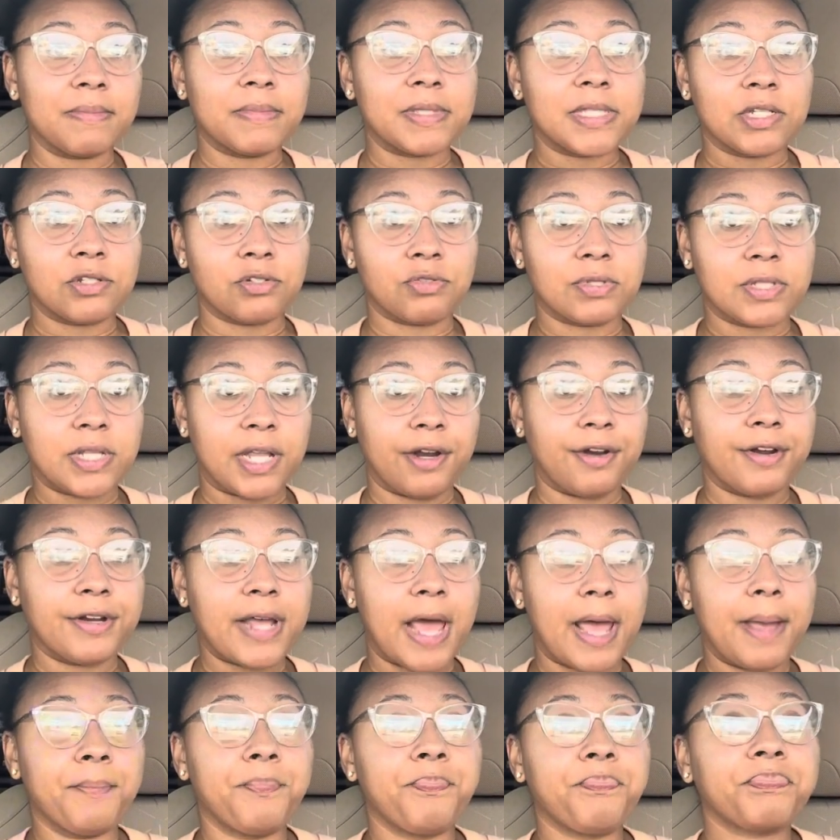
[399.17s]
Central Standard
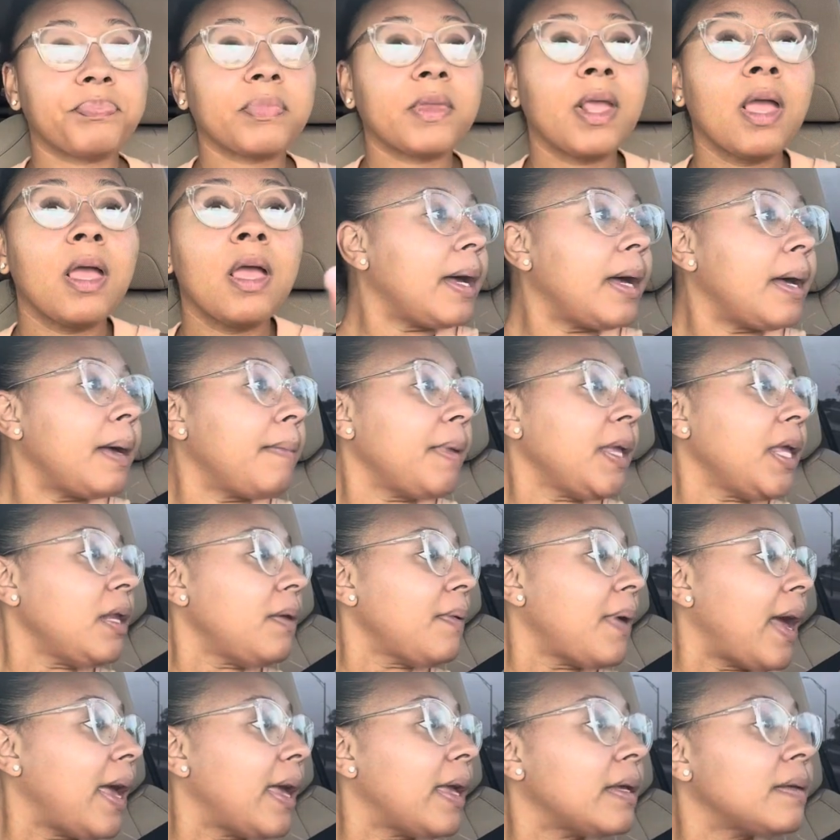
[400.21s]
Time.
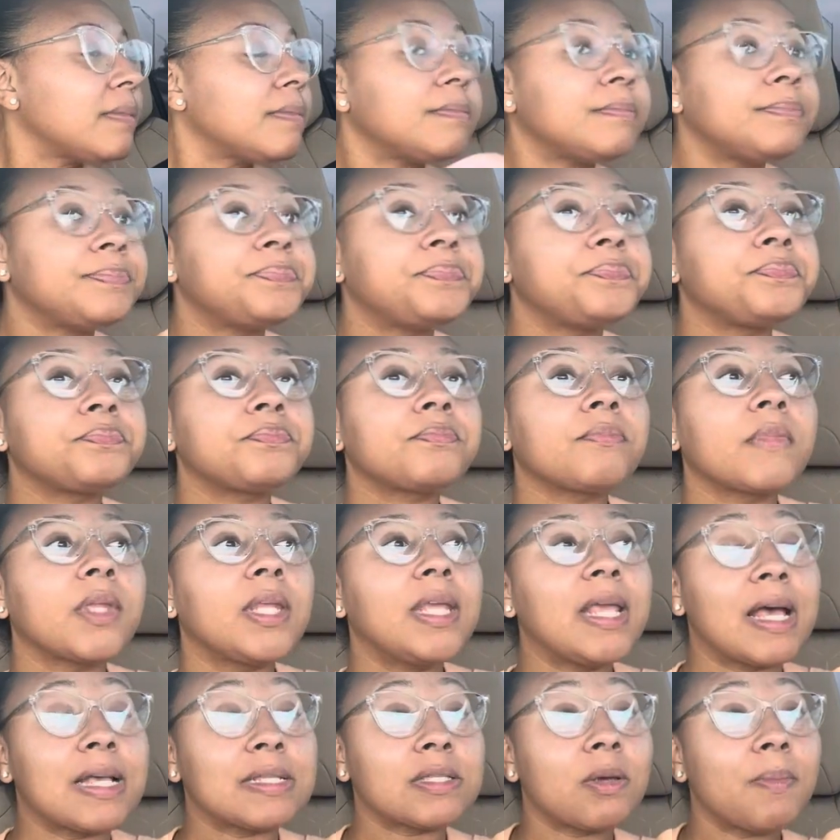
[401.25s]
Anyway,
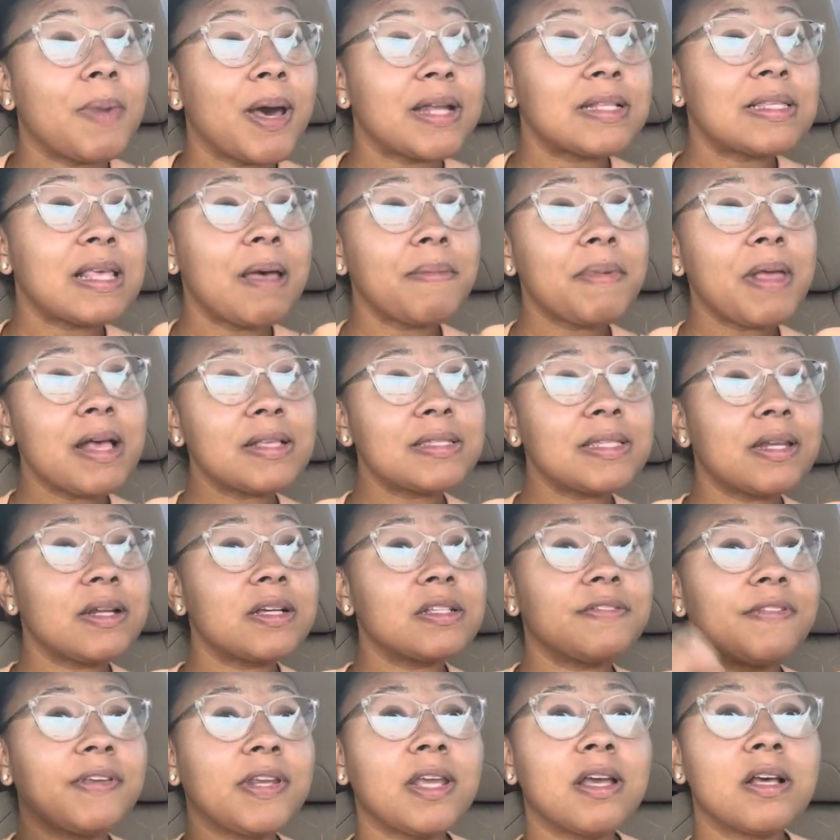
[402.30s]
yeah, so by the time y'all see
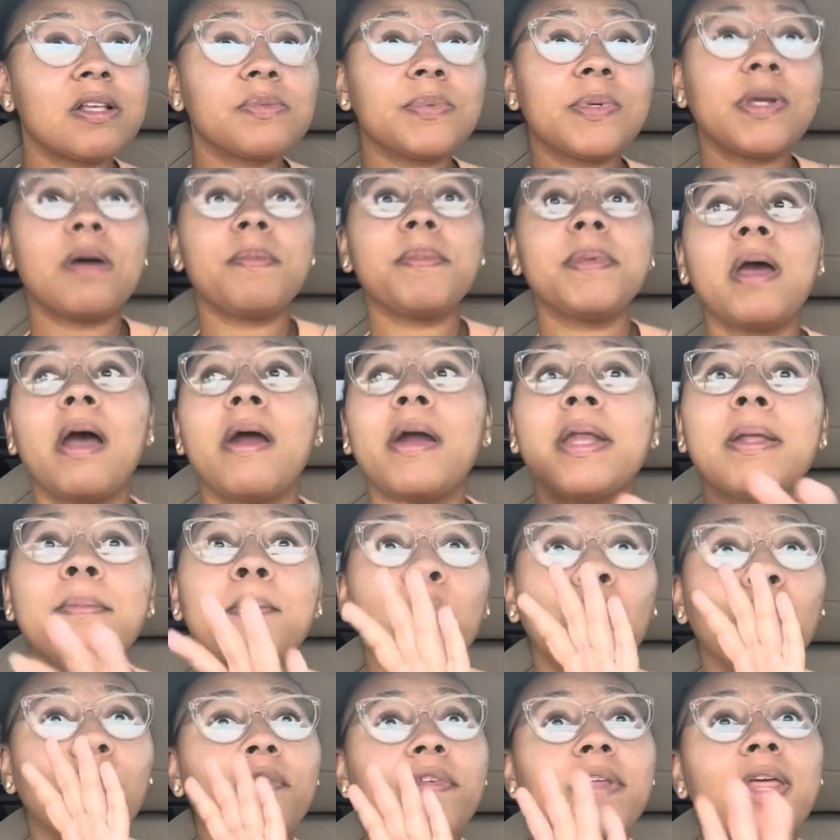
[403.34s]
those videos, we're gonna be already
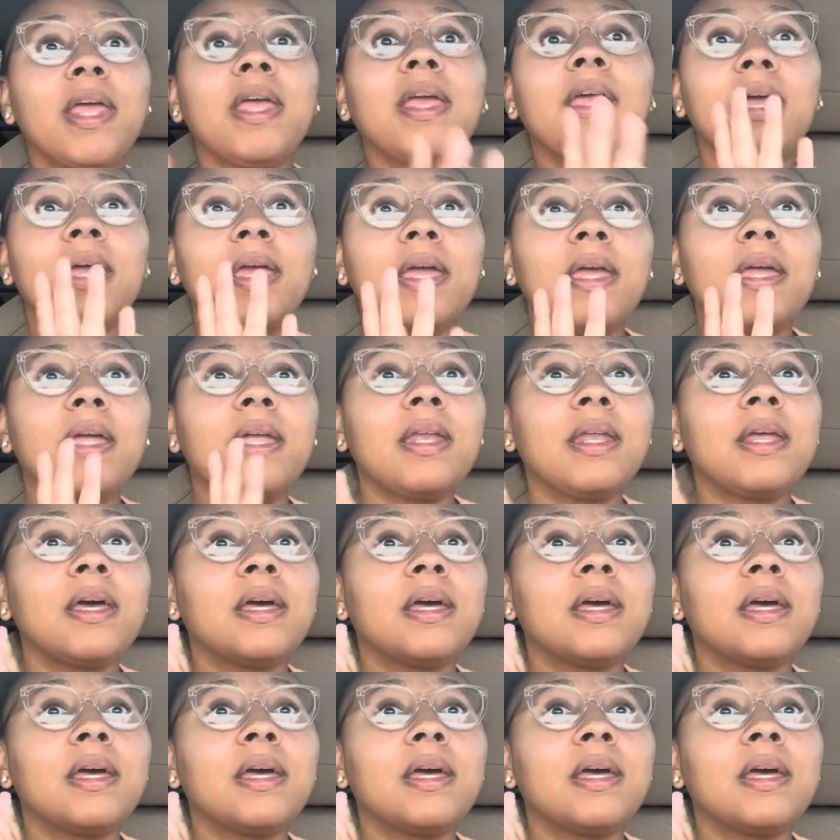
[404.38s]
moved in.